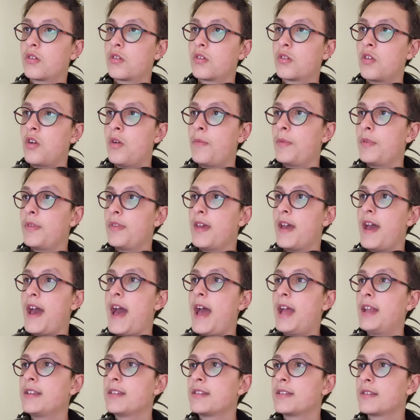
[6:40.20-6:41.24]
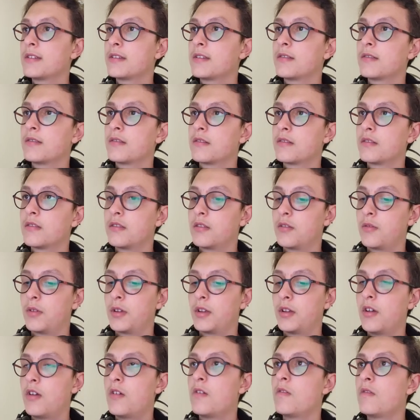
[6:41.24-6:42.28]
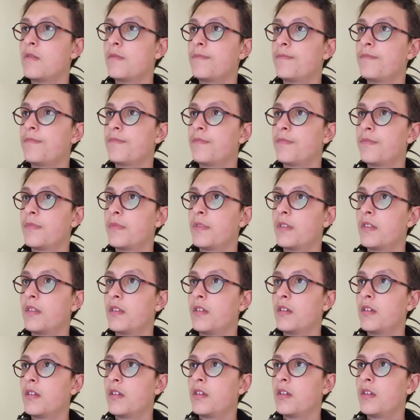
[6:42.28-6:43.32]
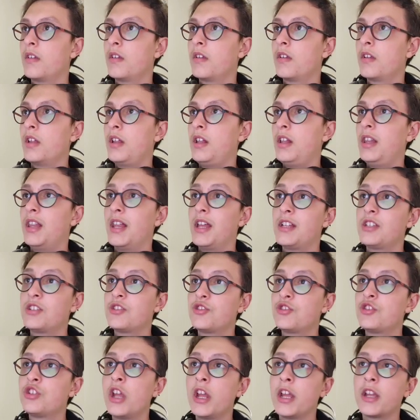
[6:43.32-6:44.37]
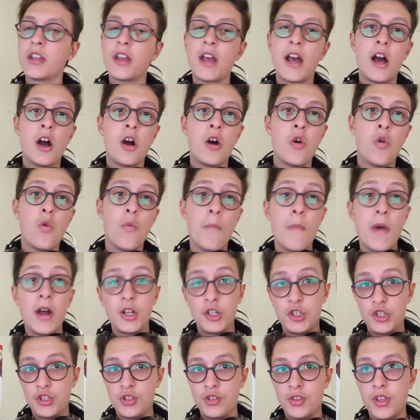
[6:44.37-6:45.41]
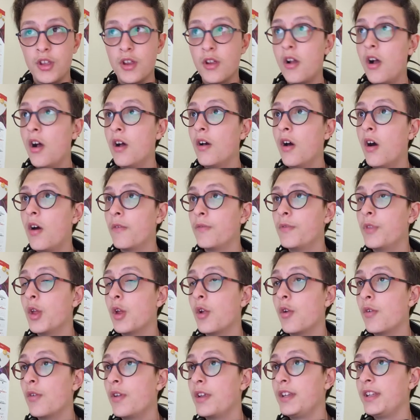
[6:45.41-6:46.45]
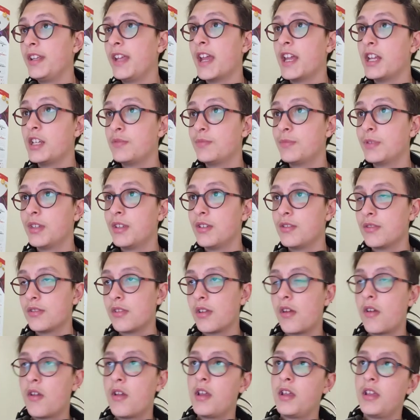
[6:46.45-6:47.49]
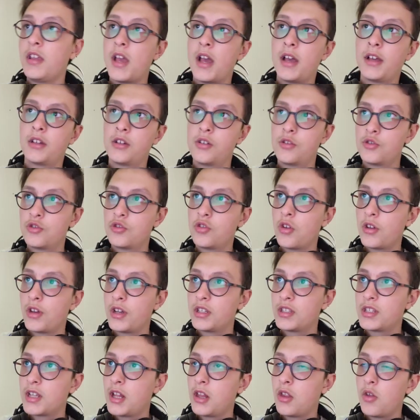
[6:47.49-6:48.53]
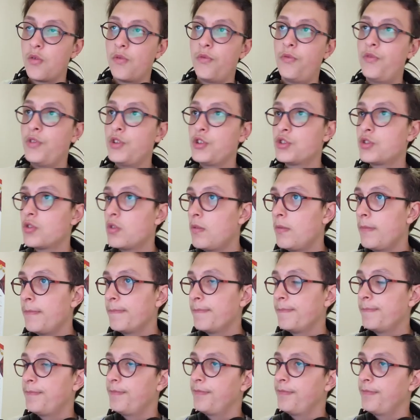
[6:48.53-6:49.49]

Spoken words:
copy their @ there we go. Let's check how much of their engagement is there. Yeah, here's Donatello official,